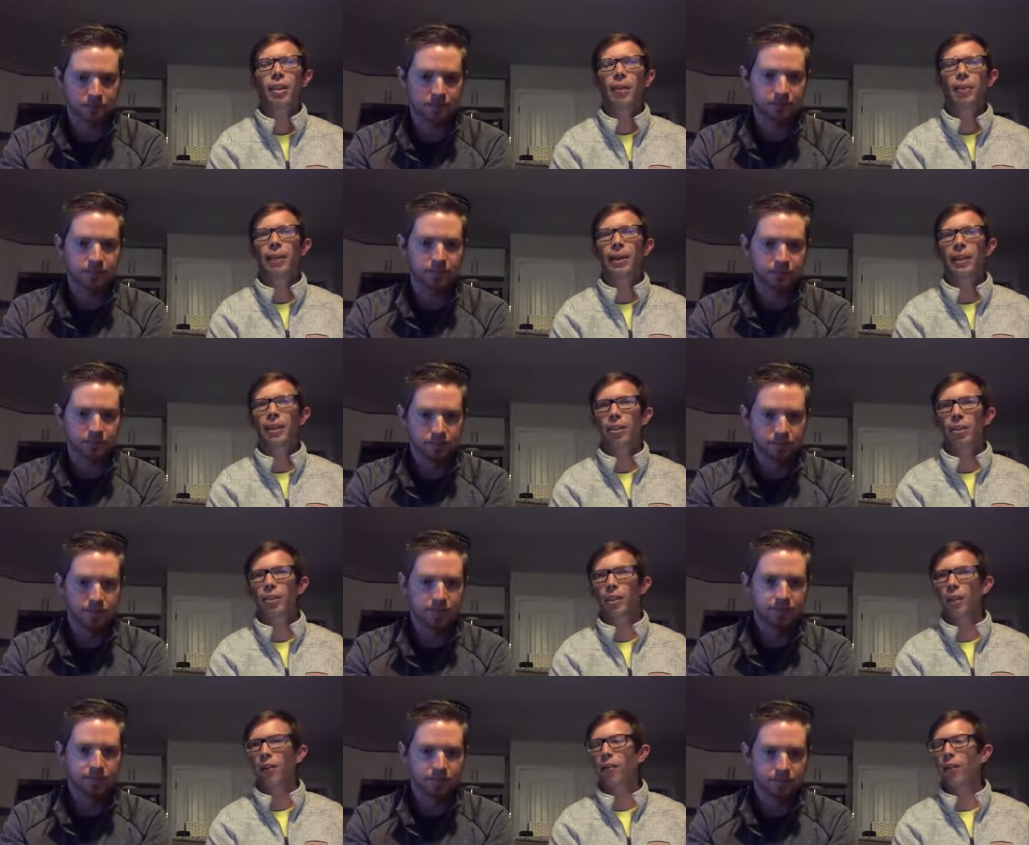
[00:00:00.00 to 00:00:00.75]
Speaker 1: They make
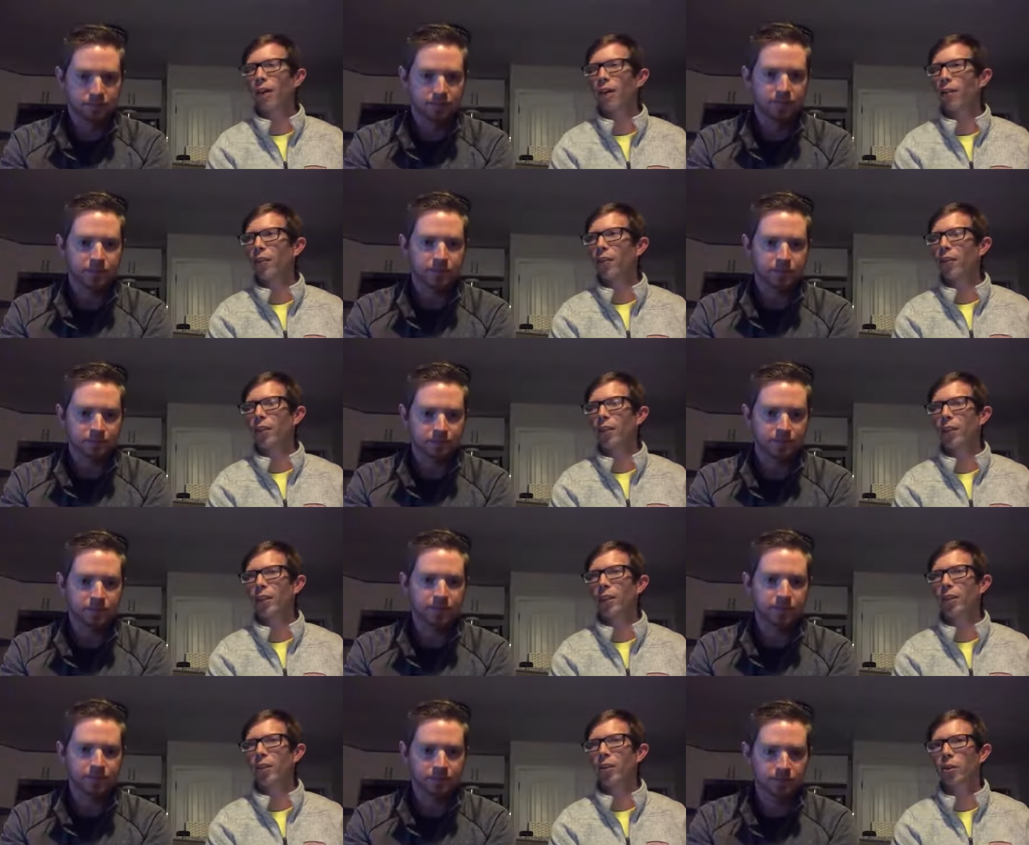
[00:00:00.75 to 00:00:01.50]
it 35-33,
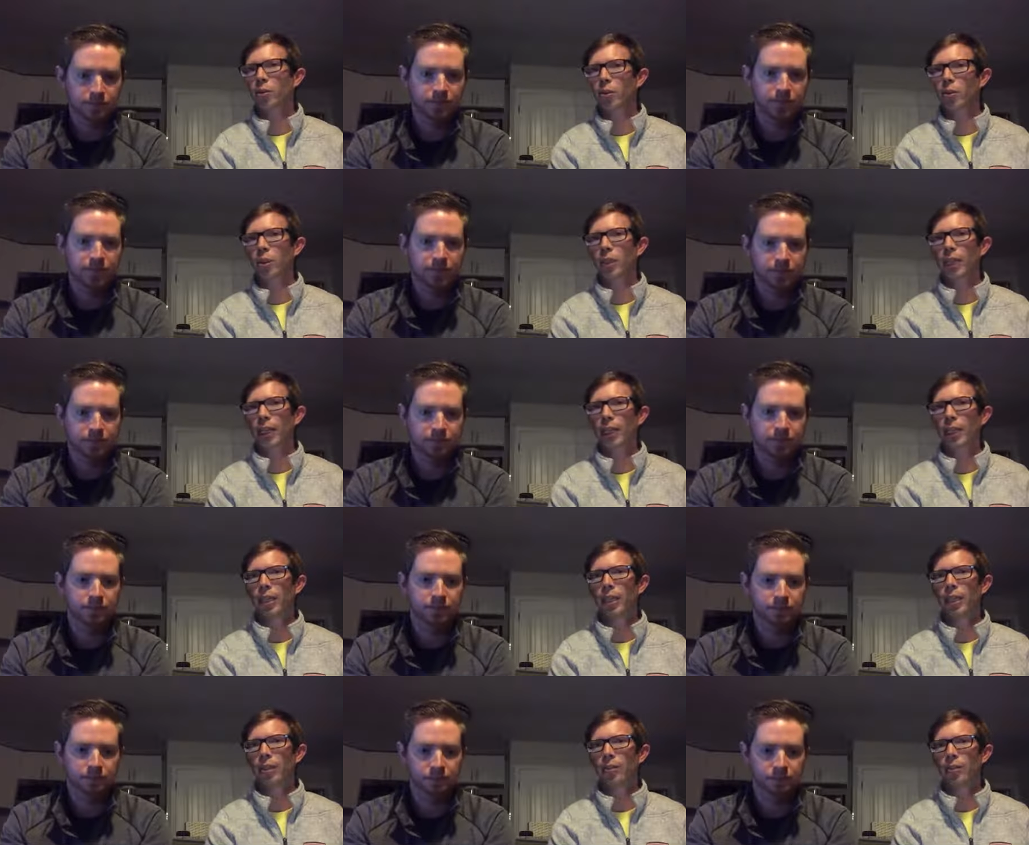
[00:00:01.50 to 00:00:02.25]

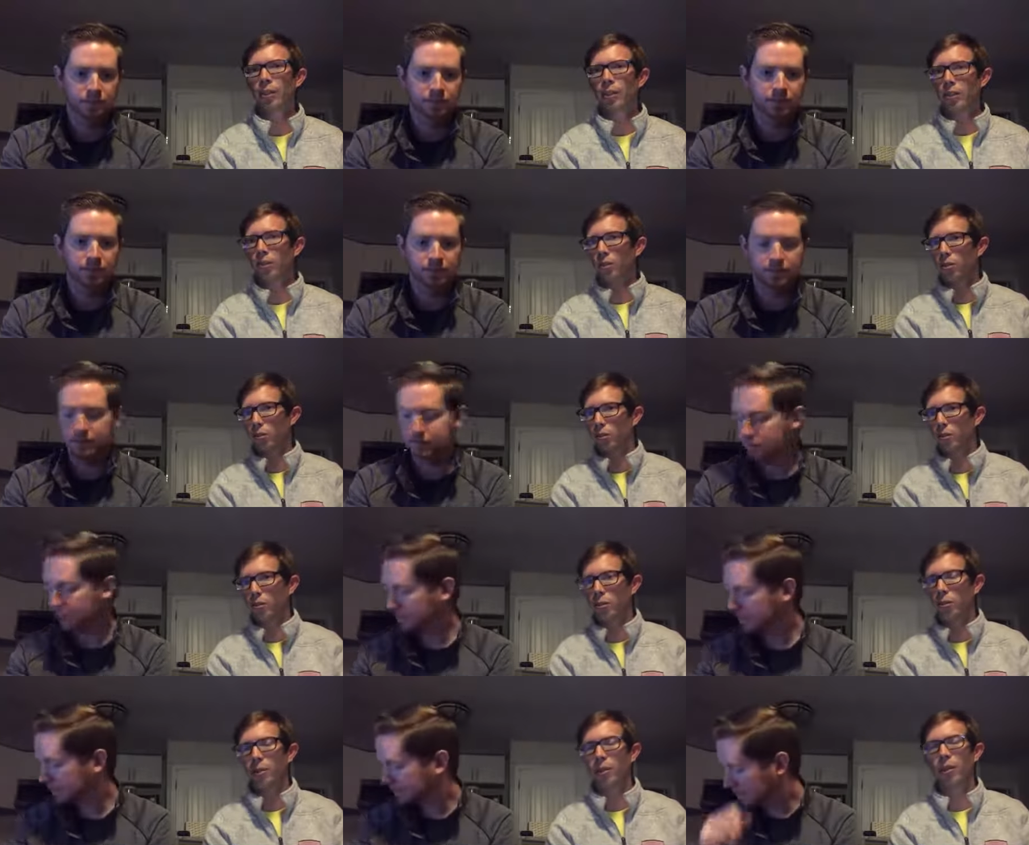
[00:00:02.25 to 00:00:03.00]
mm-hmm. which
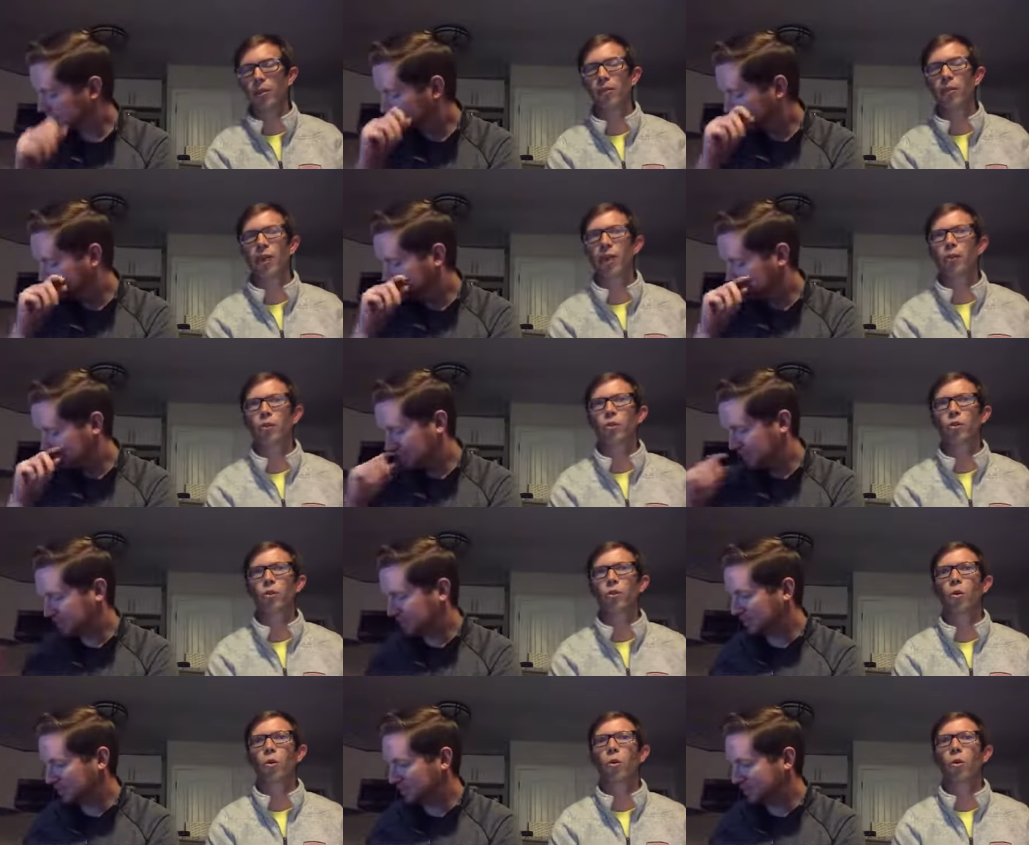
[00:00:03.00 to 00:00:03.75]
would be the
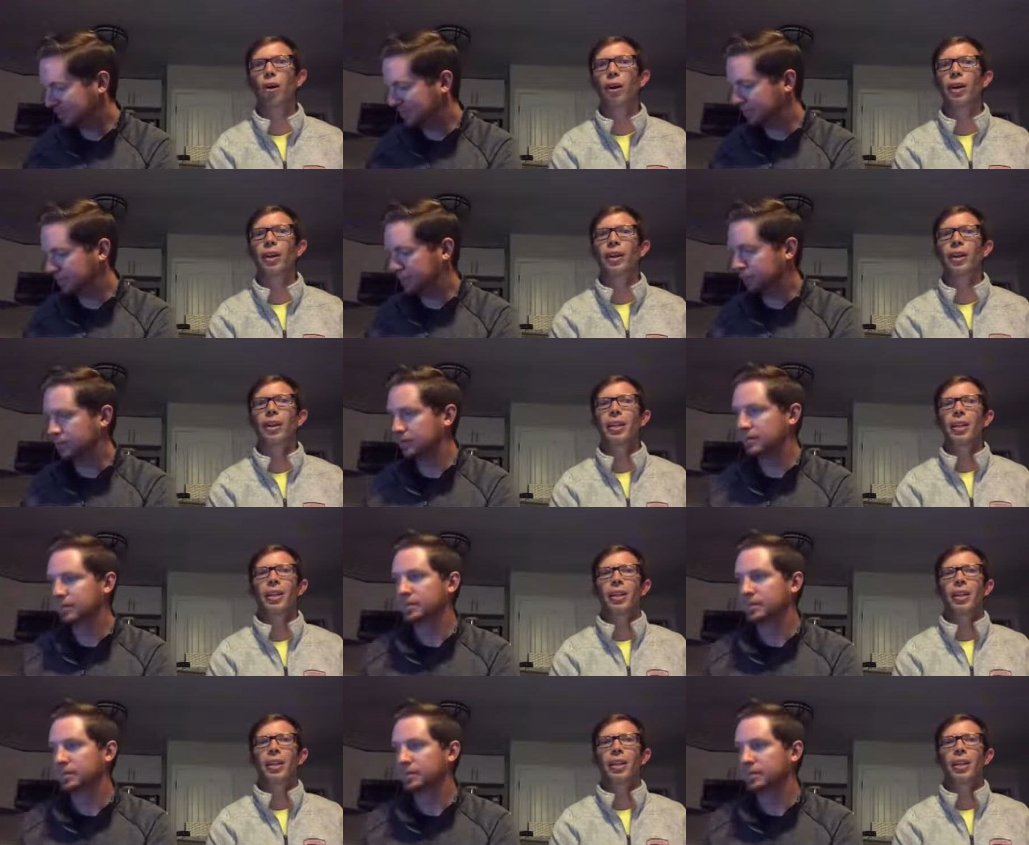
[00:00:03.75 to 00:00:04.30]
final score.